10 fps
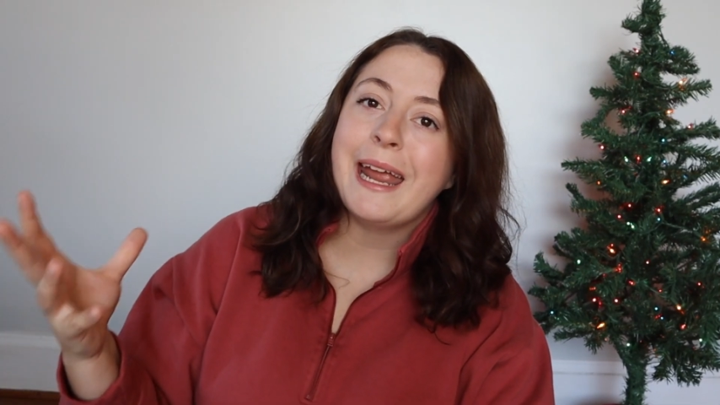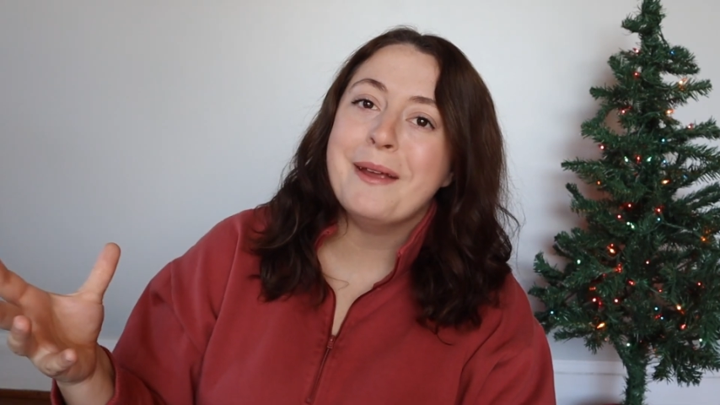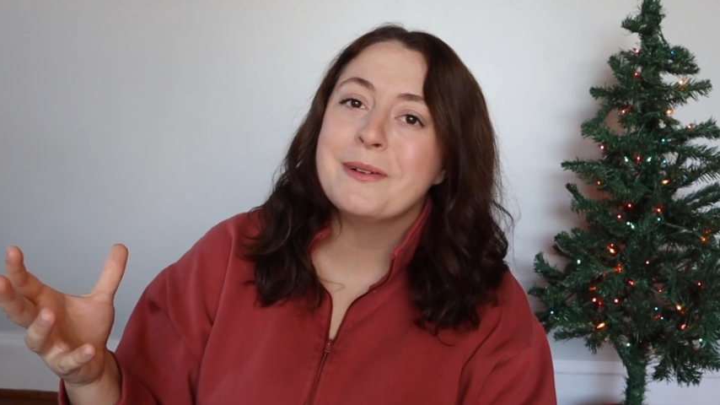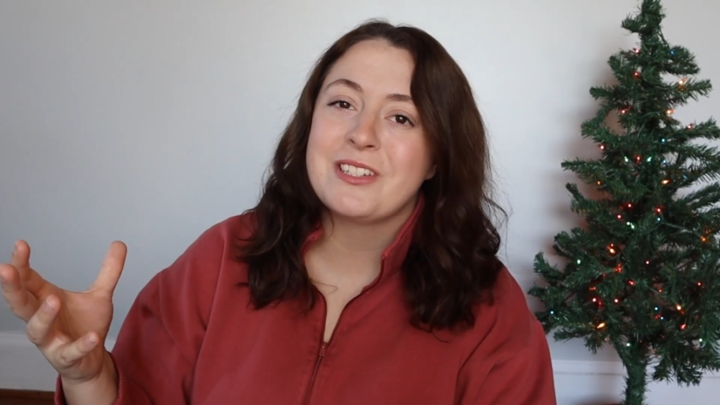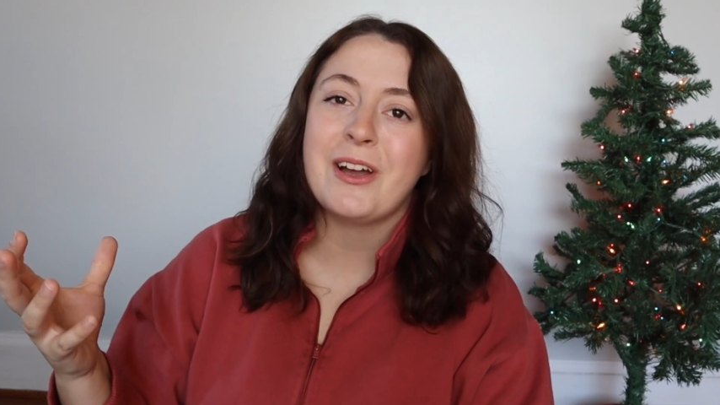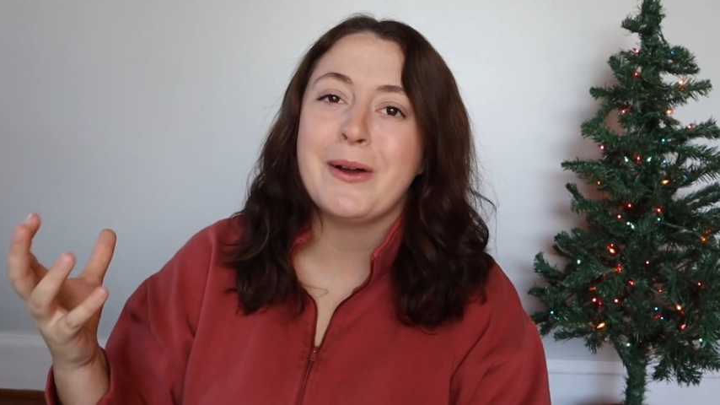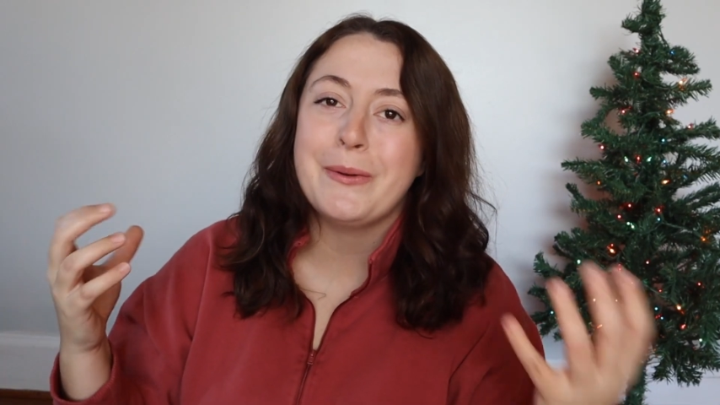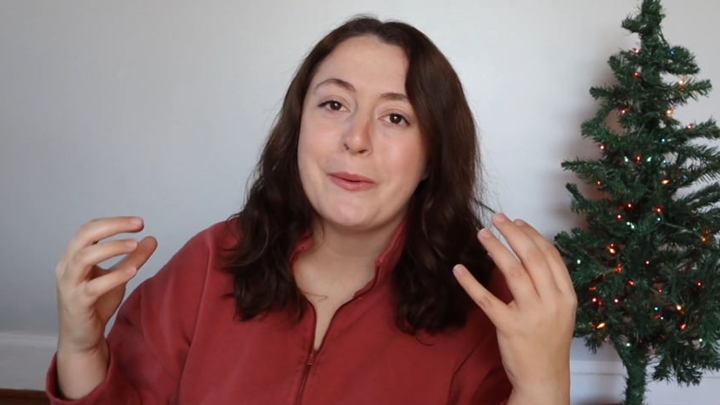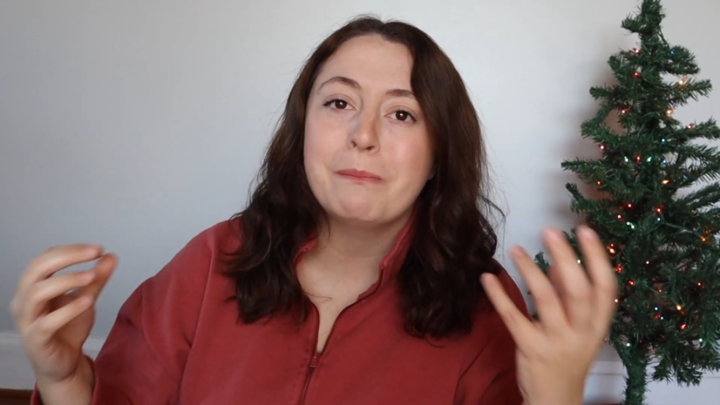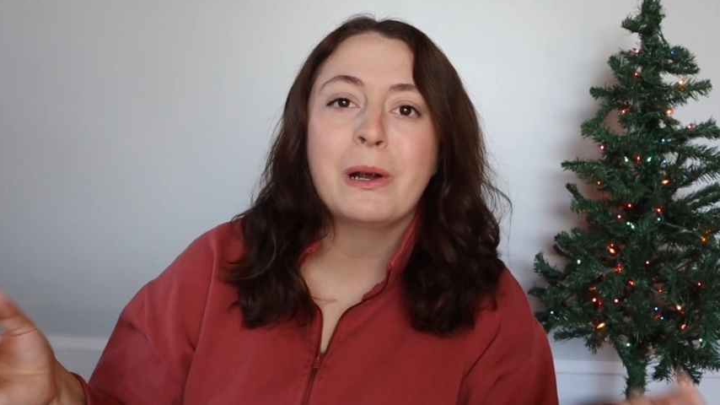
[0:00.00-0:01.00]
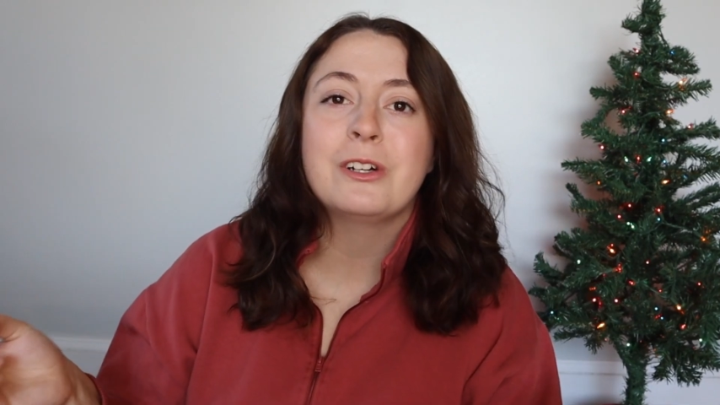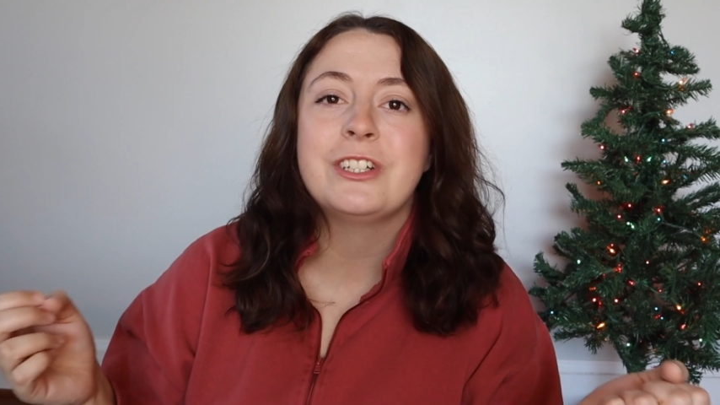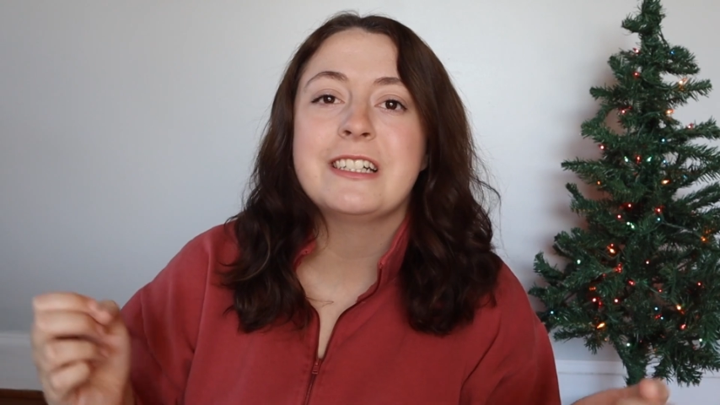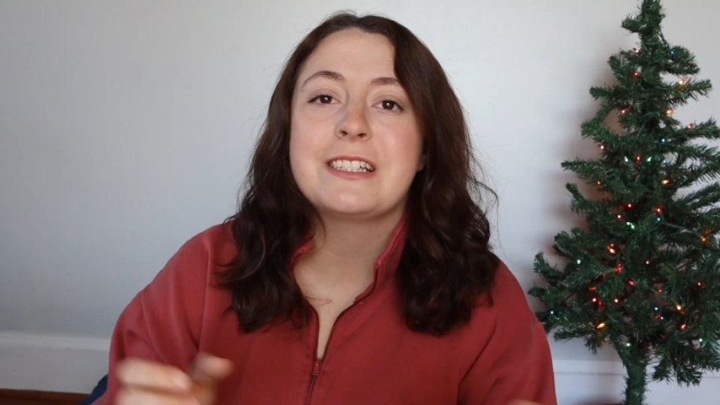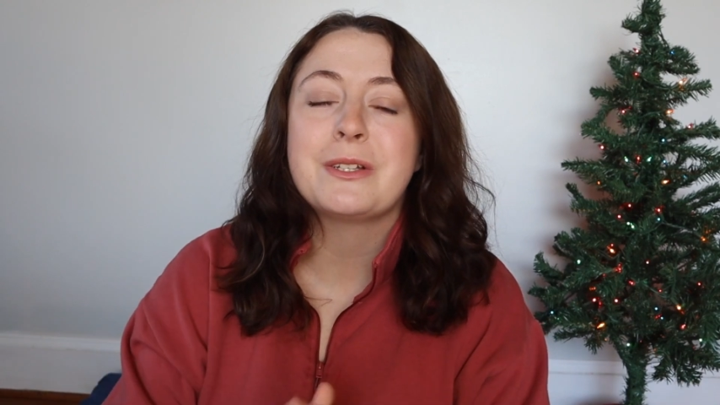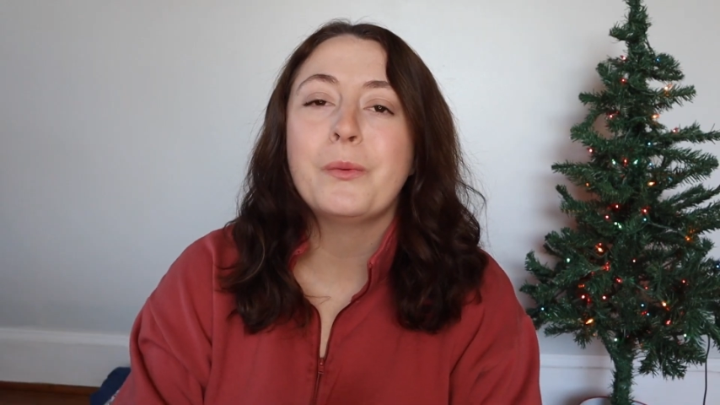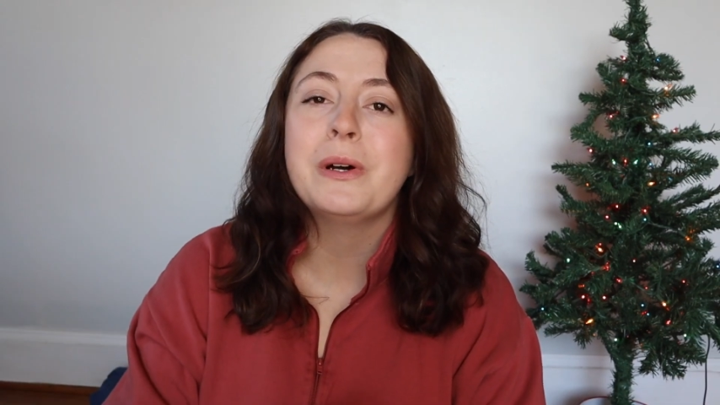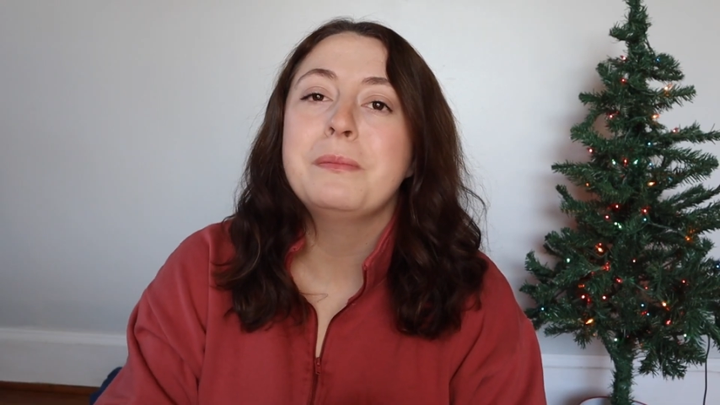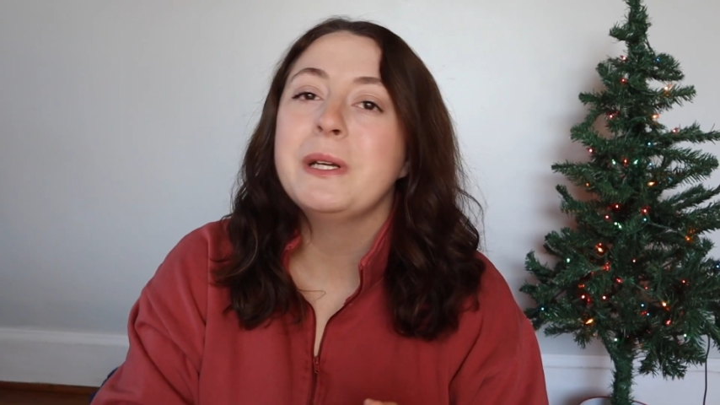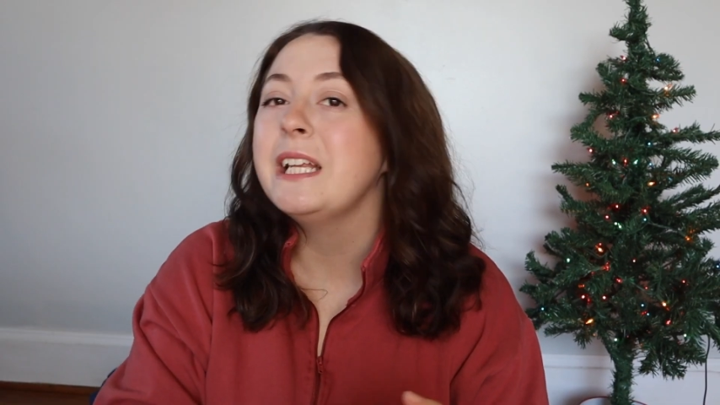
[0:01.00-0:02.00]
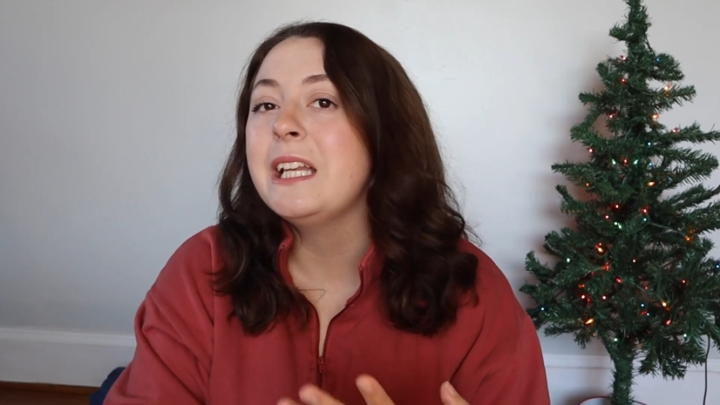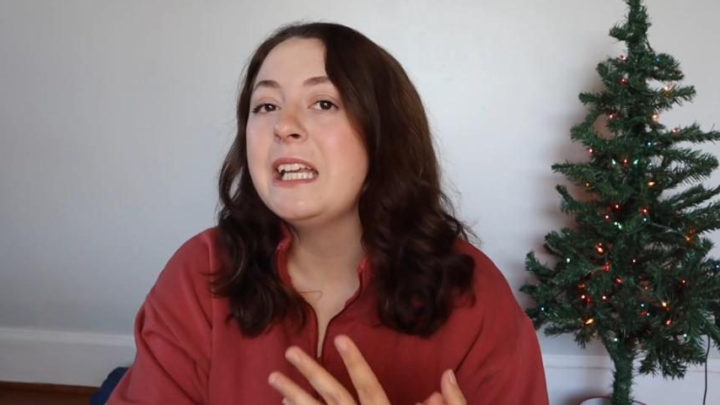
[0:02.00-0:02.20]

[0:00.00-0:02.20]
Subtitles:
Amazon purchase would be